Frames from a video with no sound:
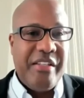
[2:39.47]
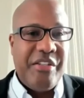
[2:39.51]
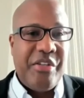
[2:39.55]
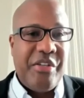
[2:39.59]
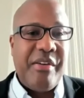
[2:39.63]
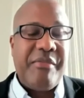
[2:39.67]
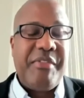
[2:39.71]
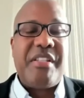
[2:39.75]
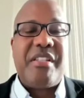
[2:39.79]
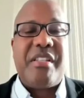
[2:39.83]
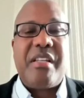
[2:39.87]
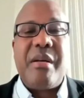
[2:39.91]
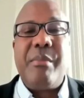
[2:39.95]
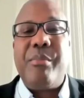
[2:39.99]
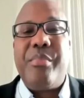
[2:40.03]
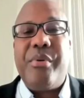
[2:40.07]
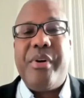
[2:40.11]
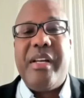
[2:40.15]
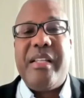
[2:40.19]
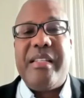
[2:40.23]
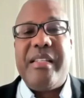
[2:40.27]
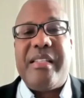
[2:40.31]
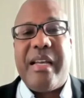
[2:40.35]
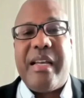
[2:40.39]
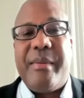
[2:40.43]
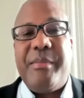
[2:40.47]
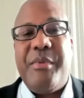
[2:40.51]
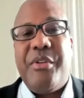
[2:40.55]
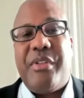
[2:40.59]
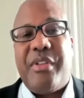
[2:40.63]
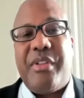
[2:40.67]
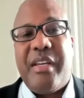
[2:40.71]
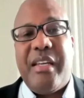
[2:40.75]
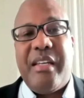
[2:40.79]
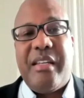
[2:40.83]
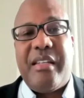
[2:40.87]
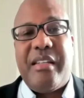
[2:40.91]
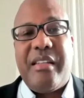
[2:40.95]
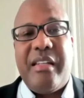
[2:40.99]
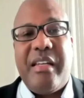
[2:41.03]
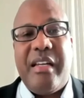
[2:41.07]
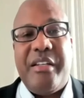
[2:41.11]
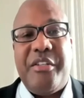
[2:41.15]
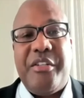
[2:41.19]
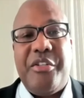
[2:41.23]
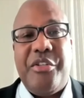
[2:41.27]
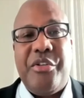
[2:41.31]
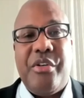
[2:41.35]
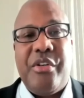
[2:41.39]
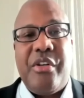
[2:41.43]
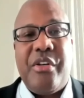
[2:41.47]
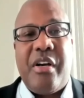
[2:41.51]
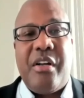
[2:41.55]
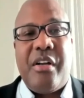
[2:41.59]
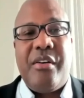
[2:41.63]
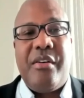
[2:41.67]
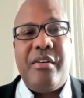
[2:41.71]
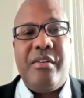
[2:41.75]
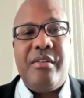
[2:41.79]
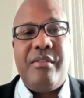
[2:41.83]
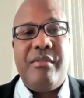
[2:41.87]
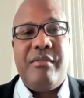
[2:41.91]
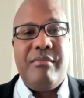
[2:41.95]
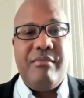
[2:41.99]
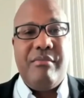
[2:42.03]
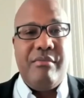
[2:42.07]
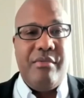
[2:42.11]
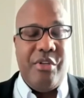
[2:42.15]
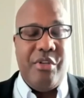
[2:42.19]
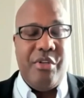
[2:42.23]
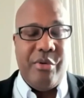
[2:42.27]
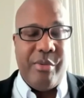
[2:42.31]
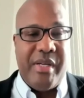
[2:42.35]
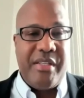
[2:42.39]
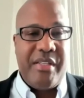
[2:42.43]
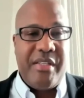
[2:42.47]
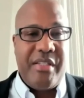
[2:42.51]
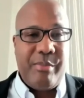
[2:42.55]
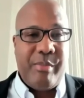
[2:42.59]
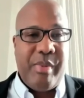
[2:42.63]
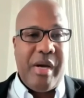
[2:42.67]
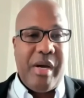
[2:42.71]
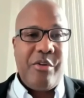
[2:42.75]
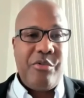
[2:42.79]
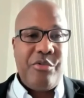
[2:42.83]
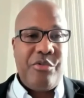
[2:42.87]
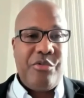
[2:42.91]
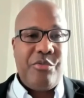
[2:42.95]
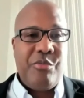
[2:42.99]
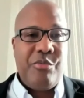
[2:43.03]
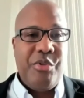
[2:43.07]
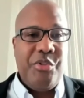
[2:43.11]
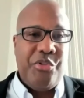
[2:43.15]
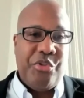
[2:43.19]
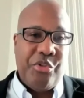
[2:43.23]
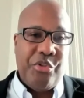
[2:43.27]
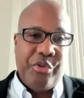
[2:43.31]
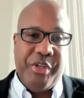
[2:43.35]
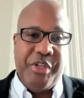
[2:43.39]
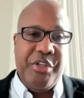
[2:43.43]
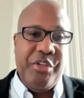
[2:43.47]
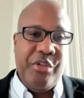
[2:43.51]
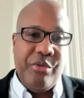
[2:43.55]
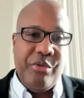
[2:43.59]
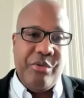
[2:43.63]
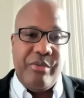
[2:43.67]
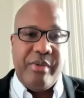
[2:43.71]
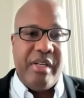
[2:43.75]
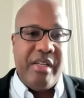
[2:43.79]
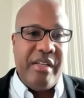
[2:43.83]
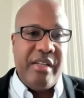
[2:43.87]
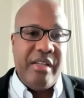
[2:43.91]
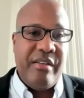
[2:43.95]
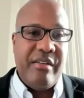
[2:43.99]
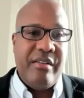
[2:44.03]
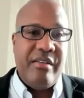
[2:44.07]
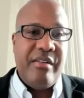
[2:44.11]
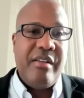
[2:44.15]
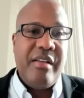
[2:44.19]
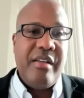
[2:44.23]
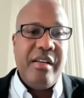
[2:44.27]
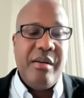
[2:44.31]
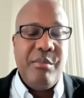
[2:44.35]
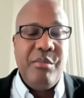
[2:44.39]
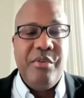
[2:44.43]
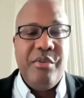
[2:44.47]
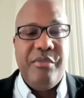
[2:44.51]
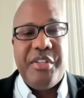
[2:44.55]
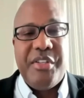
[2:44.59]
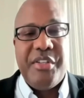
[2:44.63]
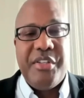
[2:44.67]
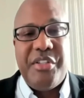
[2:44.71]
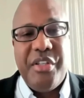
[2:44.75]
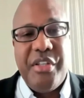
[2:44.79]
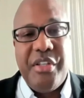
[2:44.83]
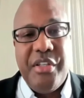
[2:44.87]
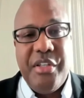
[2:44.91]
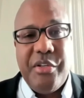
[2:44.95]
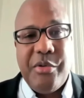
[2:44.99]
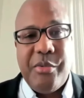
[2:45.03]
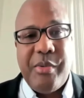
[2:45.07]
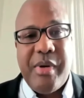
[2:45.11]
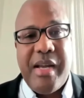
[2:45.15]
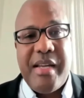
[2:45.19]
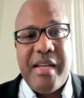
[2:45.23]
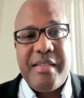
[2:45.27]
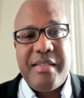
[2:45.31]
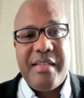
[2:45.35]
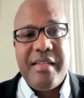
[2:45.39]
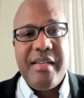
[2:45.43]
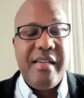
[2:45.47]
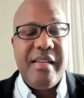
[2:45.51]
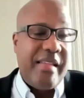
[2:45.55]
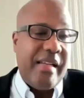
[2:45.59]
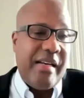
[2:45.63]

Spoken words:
So if at some point in time you think that your non-US spouse would join you in moving to the US,